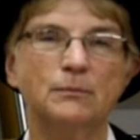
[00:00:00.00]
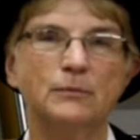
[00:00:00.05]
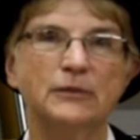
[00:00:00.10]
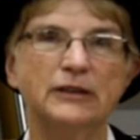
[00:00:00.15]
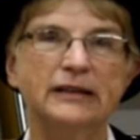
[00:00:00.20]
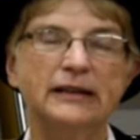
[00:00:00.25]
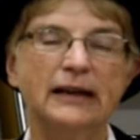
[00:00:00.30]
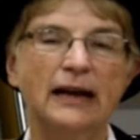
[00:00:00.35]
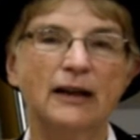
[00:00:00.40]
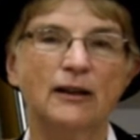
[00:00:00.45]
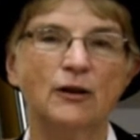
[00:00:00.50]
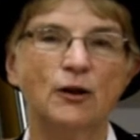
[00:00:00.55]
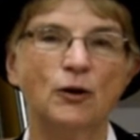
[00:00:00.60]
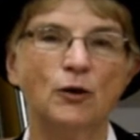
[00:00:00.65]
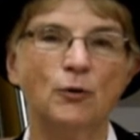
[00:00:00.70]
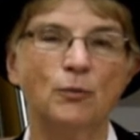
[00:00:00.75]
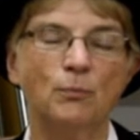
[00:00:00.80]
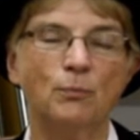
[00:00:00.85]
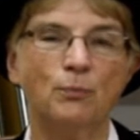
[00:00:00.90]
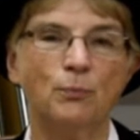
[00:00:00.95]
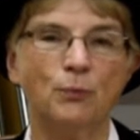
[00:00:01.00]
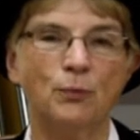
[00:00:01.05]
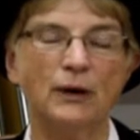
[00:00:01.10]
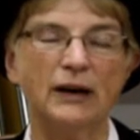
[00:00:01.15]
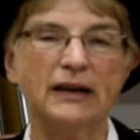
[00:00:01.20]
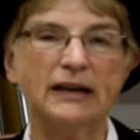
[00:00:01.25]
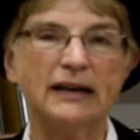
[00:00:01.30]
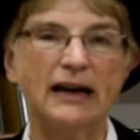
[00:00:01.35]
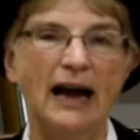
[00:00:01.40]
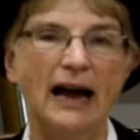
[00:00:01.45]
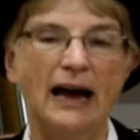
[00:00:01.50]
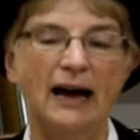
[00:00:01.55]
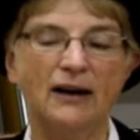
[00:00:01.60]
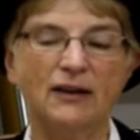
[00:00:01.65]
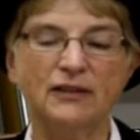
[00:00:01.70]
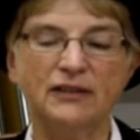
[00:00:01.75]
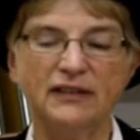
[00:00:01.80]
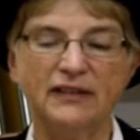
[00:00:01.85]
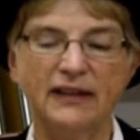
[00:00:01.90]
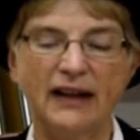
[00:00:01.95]
yellow brick
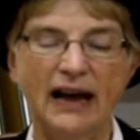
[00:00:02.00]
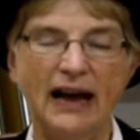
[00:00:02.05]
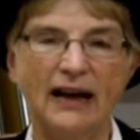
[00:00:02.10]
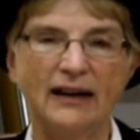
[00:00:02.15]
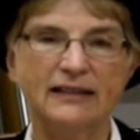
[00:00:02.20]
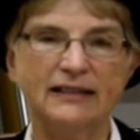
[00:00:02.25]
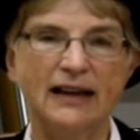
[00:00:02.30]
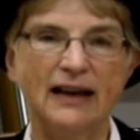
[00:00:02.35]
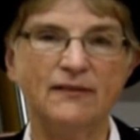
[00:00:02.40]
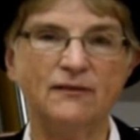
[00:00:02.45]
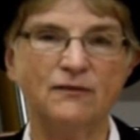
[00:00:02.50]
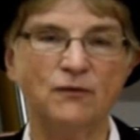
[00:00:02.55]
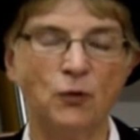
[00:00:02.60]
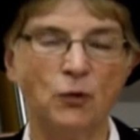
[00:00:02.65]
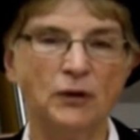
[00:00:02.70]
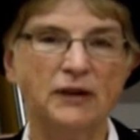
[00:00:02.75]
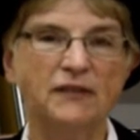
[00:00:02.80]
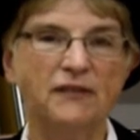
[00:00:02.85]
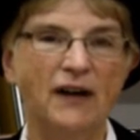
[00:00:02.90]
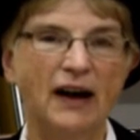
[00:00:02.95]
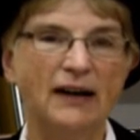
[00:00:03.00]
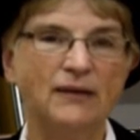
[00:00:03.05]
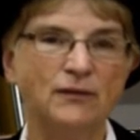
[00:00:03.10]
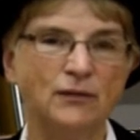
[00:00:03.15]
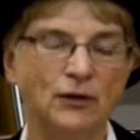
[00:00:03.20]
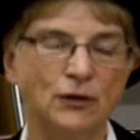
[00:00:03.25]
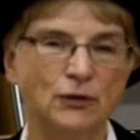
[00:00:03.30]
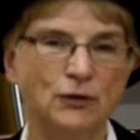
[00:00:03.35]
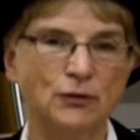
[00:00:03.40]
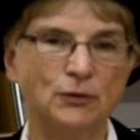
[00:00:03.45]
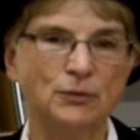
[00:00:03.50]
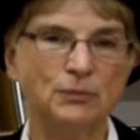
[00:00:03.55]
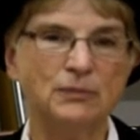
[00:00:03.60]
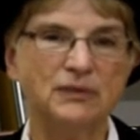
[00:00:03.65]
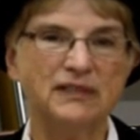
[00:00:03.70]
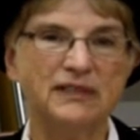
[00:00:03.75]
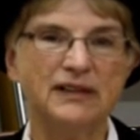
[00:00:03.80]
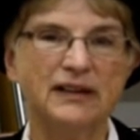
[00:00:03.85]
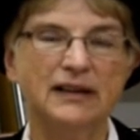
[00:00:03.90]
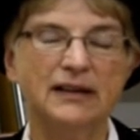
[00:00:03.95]
house. The house had 45
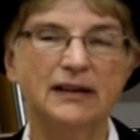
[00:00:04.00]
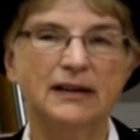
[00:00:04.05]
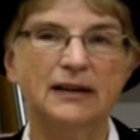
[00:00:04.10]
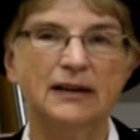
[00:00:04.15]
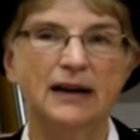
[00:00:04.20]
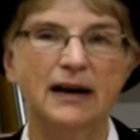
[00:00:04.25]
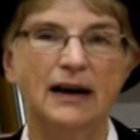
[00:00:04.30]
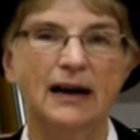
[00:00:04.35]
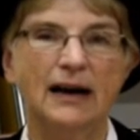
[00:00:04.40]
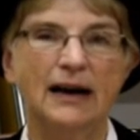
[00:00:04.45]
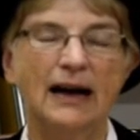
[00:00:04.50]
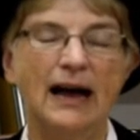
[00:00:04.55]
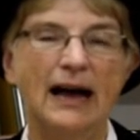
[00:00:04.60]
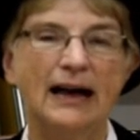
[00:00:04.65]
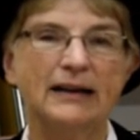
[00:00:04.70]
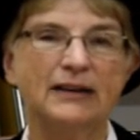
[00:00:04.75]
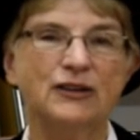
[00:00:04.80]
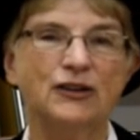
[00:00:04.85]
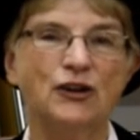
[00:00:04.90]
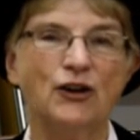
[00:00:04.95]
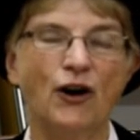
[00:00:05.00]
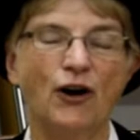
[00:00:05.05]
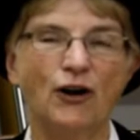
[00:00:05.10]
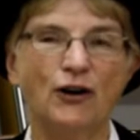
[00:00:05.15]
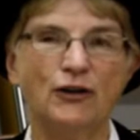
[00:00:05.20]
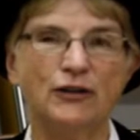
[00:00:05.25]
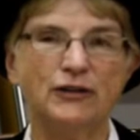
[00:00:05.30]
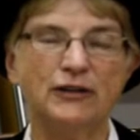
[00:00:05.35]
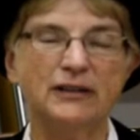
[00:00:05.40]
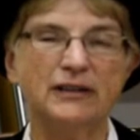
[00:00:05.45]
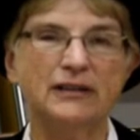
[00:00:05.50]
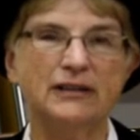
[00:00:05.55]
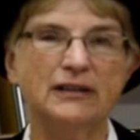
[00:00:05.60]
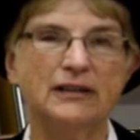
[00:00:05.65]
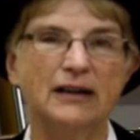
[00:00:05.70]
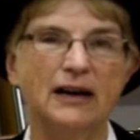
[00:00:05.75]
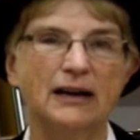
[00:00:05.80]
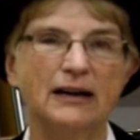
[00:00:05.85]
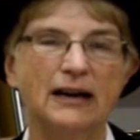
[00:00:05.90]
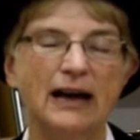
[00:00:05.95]
rooms. I had a
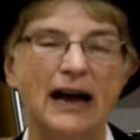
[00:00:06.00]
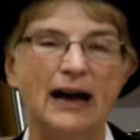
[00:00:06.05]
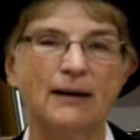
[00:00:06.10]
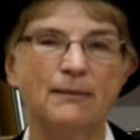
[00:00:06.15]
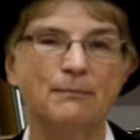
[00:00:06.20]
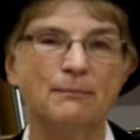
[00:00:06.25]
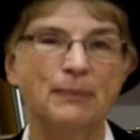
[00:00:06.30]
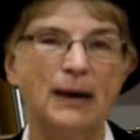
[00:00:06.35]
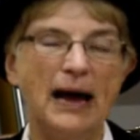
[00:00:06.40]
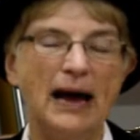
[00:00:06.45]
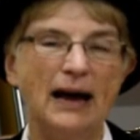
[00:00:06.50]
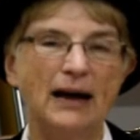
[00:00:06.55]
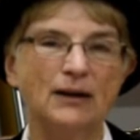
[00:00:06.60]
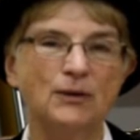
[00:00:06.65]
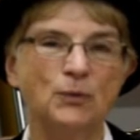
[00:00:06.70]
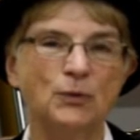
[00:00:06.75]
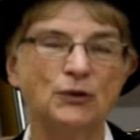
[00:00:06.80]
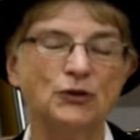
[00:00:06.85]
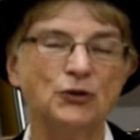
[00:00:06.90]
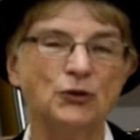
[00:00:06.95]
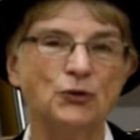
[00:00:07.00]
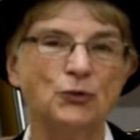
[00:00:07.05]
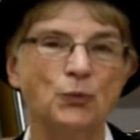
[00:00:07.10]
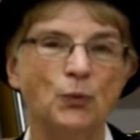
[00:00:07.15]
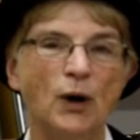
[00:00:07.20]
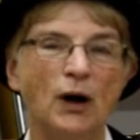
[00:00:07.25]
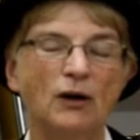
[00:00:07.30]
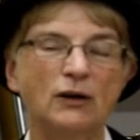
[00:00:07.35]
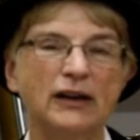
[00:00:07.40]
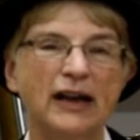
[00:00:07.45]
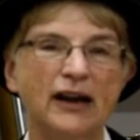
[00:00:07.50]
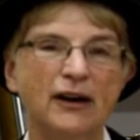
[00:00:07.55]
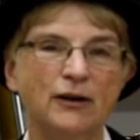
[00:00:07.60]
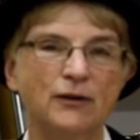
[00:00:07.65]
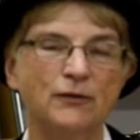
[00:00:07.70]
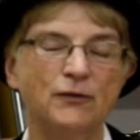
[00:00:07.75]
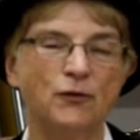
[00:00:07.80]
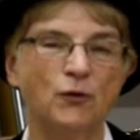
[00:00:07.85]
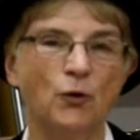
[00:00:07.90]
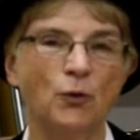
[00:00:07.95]
garden uh, out and back, which was well
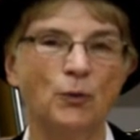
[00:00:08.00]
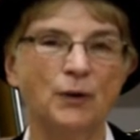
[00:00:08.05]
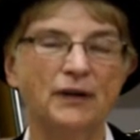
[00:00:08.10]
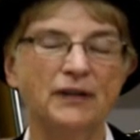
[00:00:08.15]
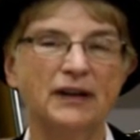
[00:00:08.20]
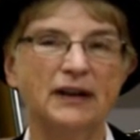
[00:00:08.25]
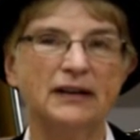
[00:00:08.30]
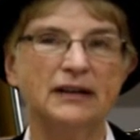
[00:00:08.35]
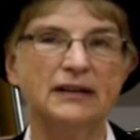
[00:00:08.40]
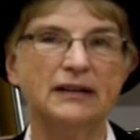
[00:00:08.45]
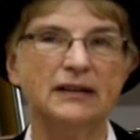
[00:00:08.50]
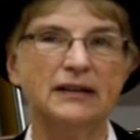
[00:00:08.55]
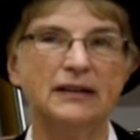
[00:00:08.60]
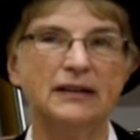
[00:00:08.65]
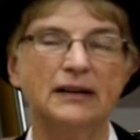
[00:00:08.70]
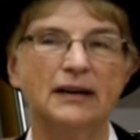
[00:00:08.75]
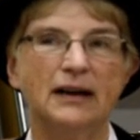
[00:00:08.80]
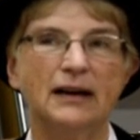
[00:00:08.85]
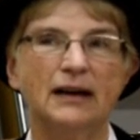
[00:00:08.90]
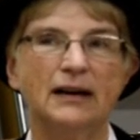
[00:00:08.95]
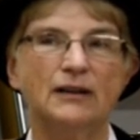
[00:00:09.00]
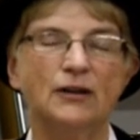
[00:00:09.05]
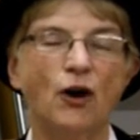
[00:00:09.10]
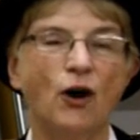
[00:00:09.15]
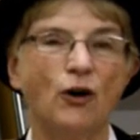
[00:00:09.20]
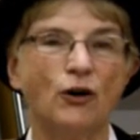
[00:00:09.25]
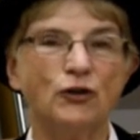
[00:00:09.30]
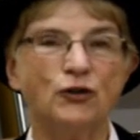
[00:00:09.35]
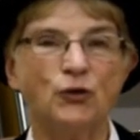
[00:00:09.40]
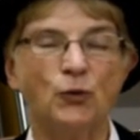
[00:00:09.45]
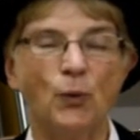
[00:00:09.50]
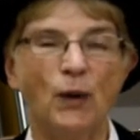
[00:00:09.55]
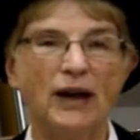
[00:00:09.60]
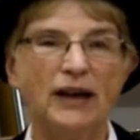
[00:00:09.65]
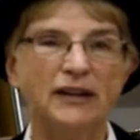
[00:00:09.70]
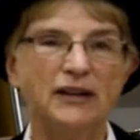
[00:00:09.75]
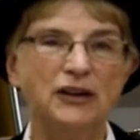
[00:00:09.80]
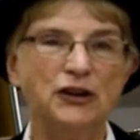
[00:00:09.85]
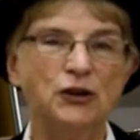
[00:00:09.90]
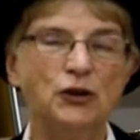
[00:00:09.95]
cared for with a an
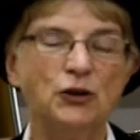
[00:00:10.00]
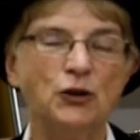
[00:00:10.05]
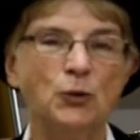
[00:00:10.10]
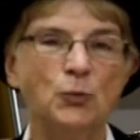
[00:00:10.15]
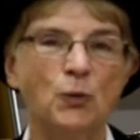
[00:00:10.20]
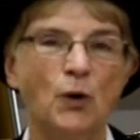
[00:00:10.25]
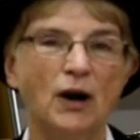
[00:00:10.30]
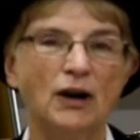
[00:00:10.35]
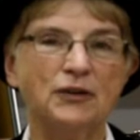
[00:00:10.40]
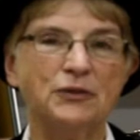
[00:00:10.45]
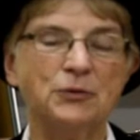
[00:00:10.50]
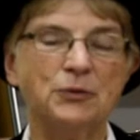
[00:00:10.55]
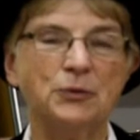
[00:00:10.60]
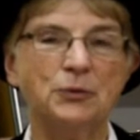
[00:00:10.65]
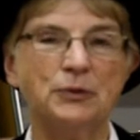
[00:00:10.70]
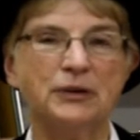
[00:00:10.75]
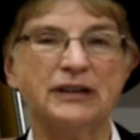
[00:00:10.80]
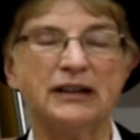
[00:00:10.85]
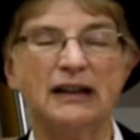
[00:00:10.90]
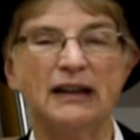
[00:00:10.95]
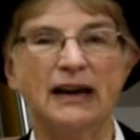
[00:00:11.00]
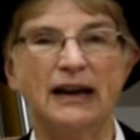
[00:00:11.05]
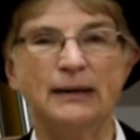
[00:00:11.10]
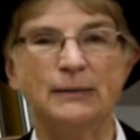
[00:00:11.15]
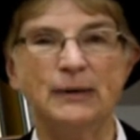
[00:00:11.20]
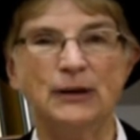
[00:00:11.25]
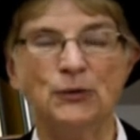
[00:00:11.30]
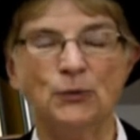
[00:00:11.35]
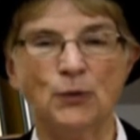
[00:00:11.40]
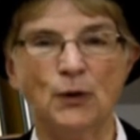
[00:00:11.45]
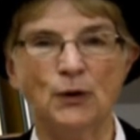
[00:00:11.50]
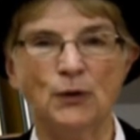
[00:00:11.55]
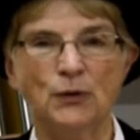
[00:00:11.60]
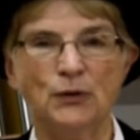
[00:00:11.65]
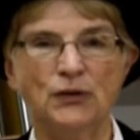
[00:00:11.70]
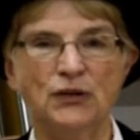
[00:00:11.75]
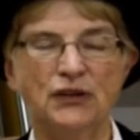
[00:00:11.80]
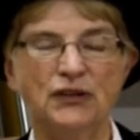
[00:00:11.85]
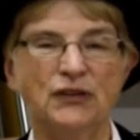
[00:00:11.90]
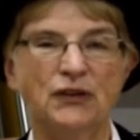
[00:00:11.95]
archway that you could walk through with climbing
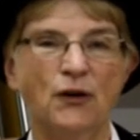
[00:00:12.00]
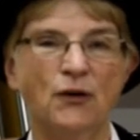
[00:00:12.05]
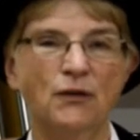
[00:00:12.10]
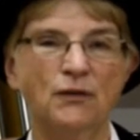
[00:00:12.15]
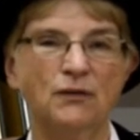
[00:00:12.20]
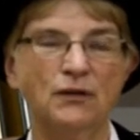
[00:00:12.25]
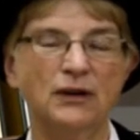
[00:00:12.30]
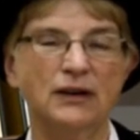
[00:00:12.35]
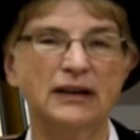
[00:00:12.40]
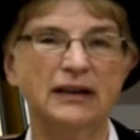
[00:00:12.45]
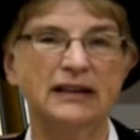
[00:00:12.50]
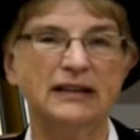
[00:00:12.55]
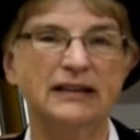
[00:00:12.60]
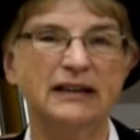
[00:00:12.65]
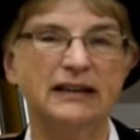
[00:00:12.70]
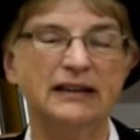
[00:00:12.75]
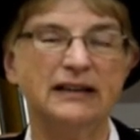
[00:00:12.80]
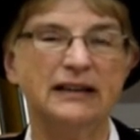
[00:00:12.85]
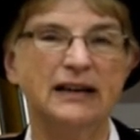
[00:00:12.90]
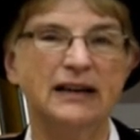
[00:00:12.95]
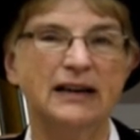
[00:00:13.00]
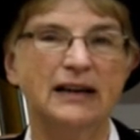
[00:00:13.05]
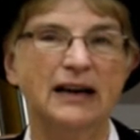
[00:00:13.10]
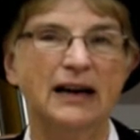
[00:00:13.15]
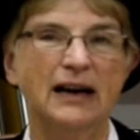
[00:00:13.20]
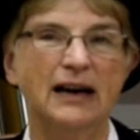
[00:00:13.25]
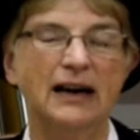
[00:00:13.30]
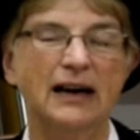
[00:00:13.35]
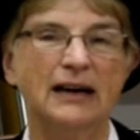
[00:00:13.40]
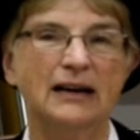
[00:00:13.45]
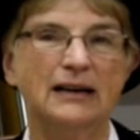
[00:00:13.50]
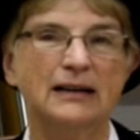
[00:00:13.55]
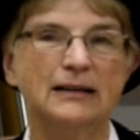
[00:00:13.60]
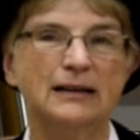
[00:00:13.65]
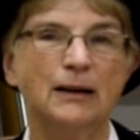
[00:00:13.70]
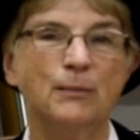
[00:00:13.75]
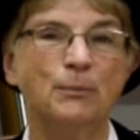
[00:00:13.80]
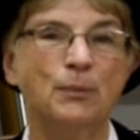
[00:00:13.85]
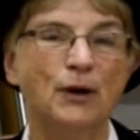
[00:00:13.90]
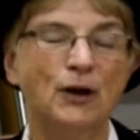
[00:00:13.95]
roses over it, and uh,
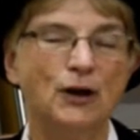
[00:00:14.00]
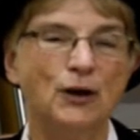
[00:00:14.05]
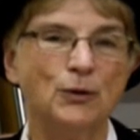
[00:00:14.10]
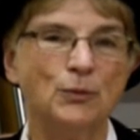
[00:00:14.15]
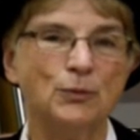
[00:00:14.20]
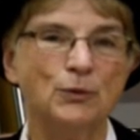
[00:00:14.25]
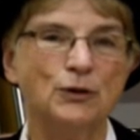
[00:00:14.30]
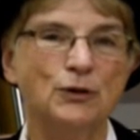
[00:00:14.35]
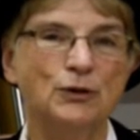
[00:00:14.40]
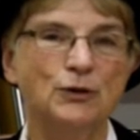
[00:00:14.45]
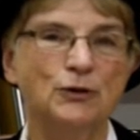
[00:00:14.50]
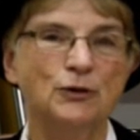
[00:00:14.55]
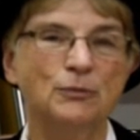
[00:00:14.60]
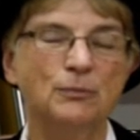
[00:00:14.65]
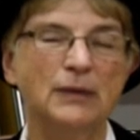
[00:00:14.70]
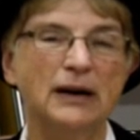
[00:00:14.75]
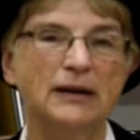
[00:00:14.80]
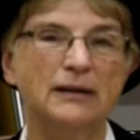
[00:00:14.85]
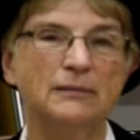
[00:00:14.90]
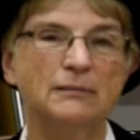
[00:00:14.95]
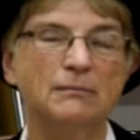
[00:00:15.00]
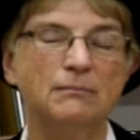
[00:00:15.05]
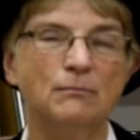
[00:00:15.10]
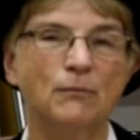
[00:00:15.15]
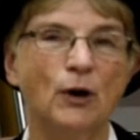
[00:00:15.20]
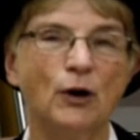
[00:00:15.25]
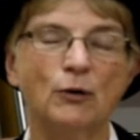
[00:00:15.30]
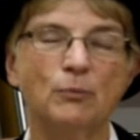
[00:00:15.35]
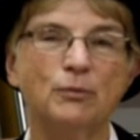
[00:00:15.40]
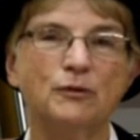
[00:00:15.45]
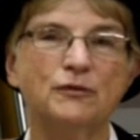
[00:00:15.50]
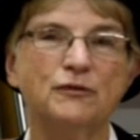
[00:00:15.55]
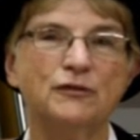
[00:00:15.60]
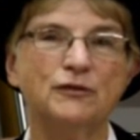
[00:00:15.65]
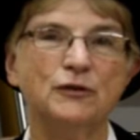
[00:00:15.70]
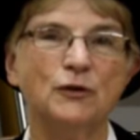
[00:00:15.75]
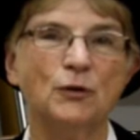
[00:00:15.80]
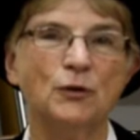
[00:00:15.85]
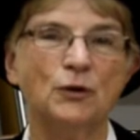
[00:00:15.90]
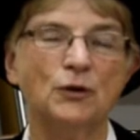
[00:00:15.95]
a ballroom and marble
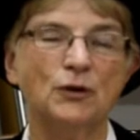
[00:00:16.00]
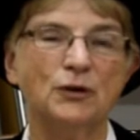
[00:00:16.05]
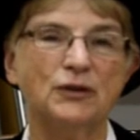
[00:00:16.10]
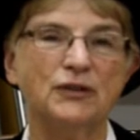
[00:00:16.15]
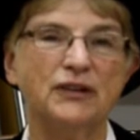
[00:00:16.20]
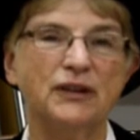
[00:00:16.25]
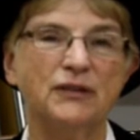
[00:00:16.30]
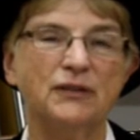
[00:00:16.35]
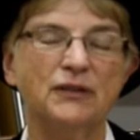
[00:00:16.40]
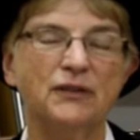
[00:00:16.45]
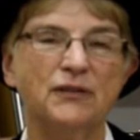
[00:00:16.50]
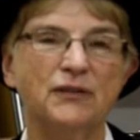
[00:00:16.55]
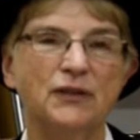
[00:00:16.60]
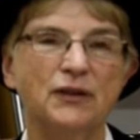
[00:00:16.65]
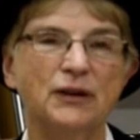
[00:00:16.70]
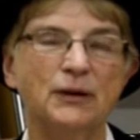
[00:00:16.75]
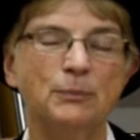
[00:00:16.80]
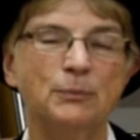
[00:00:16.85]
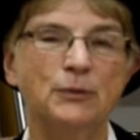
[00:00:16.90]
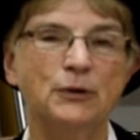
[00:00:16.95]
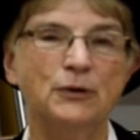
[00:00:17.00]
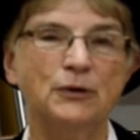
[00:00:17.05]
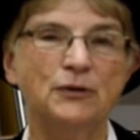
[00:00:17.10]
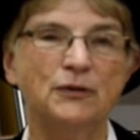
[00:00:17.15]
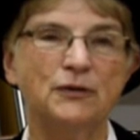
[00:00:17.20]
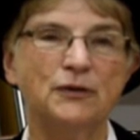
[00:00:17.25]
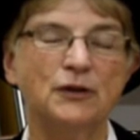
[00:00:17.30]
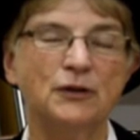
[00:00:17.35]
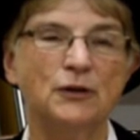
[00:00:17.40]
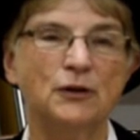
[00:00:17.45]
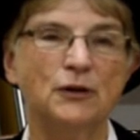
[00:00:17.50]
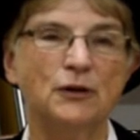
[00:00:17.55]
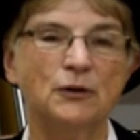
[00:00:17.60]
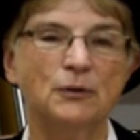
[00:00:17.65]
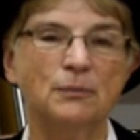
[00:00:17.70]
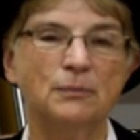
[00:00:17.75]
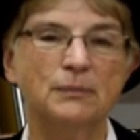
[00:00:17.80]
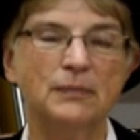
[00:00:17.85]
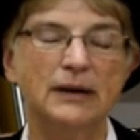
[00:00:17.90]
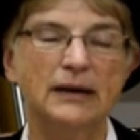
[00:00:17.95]
floors. It was a very beautiful
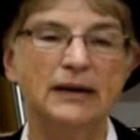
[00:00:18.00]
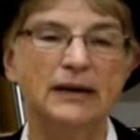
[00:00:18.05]
home.